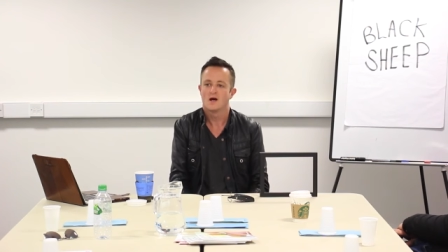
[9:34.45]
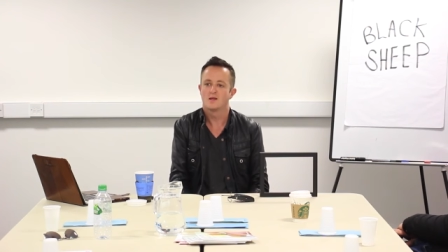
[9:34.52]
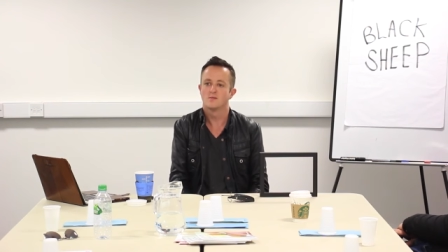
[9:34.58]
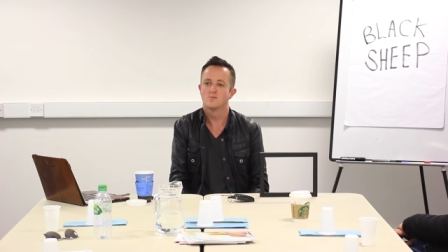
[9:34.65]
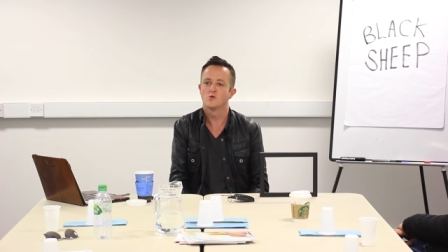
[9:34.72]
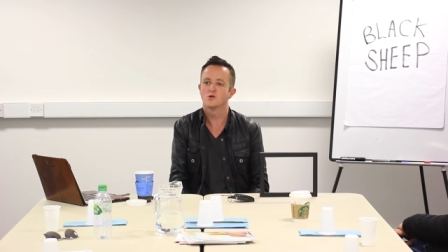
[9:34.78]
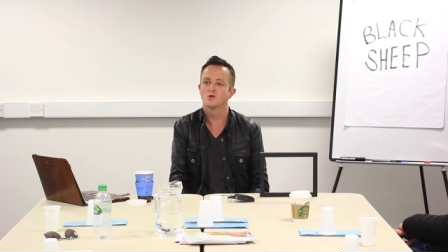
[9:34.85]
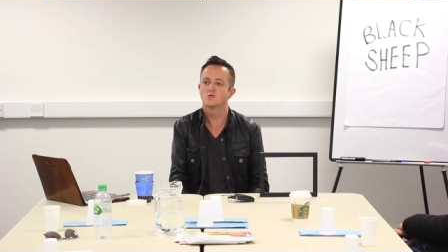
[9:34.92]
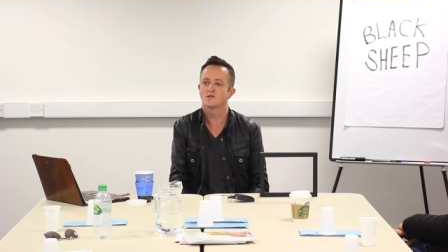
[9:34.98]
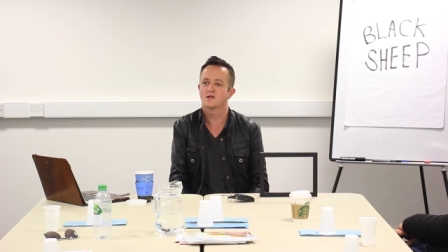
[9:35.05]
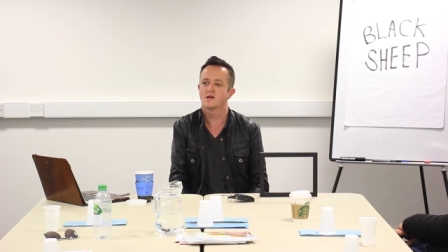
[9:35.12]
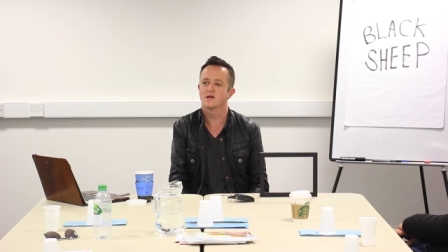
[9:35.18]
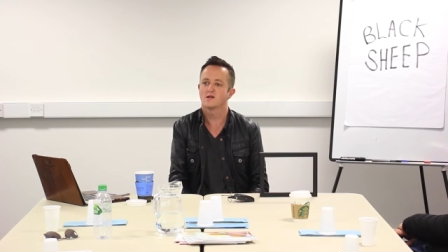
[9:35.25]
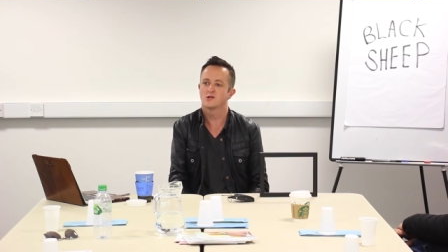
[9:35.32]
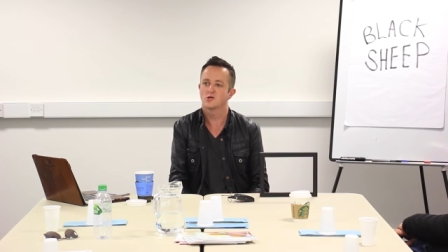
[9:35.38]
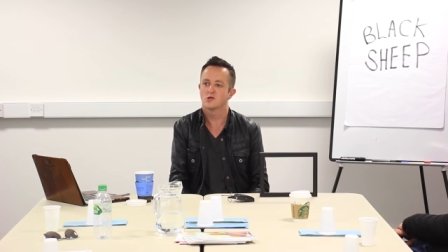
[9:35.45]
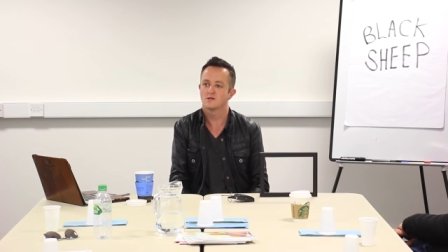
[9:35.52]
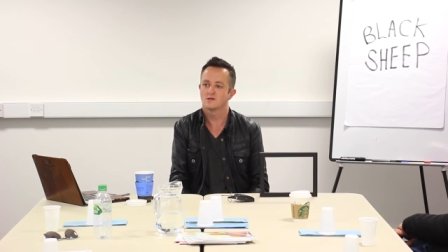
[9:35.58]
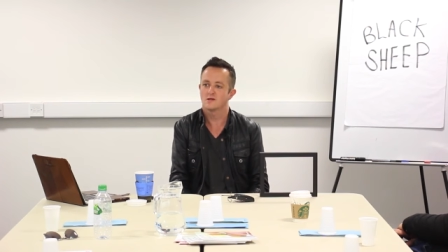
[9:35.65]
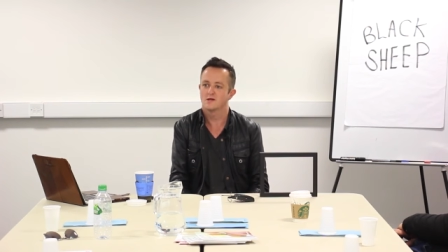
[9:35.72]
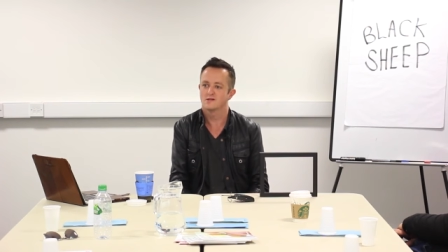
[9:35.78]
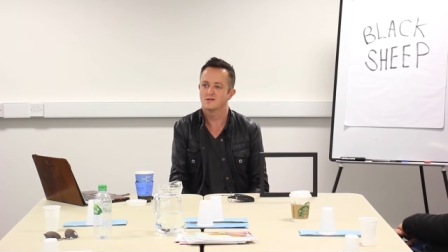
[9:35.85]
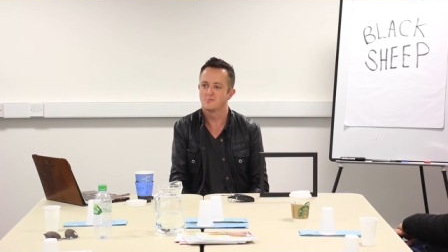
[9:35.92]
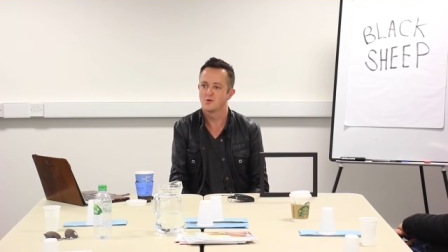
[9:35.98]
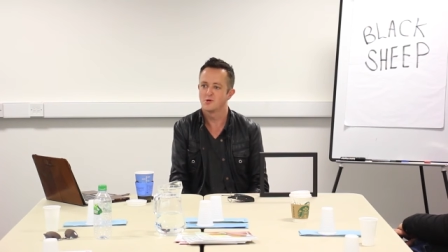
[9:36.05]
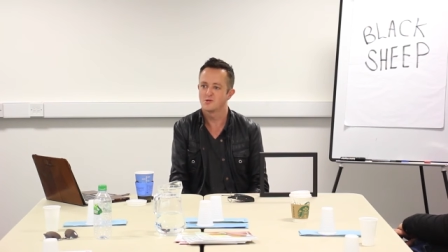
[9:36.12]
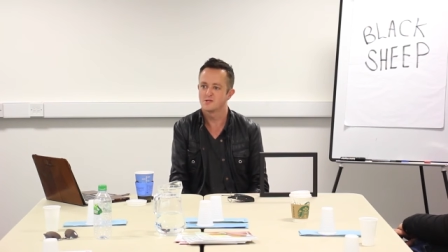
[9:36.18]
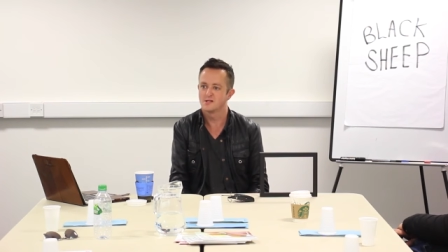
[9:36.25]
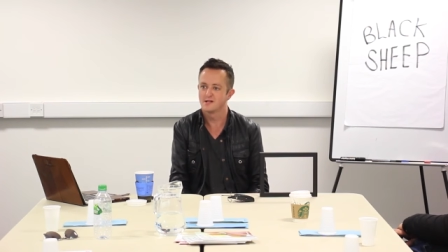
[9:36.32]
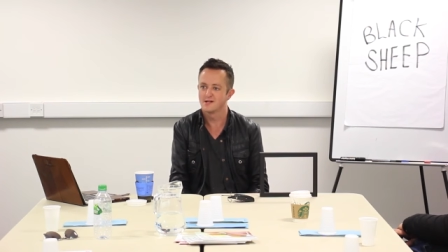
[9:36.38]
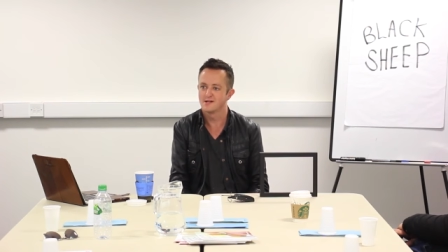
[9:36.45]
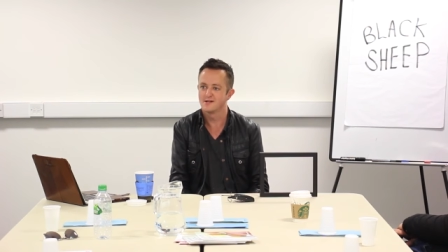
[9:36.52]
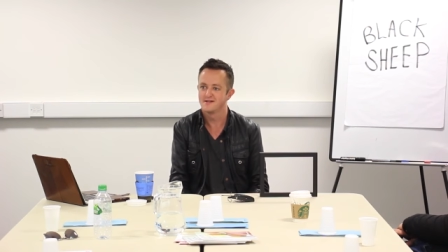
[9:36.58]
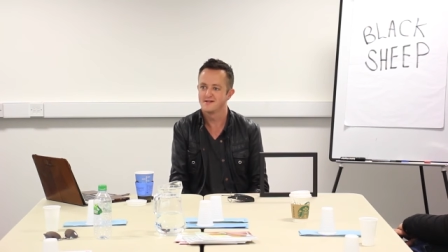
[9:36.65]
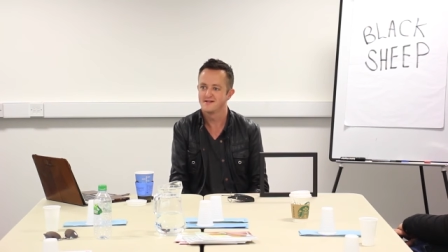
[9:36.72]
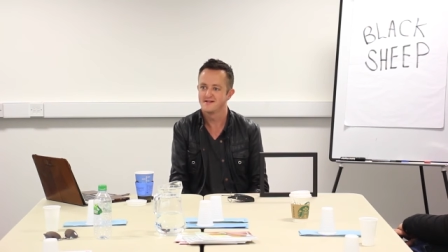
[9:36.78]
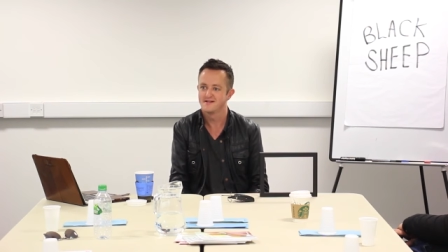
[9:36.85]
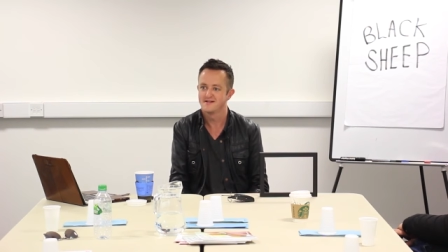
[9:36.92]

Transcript: And the more you take shit tests personally,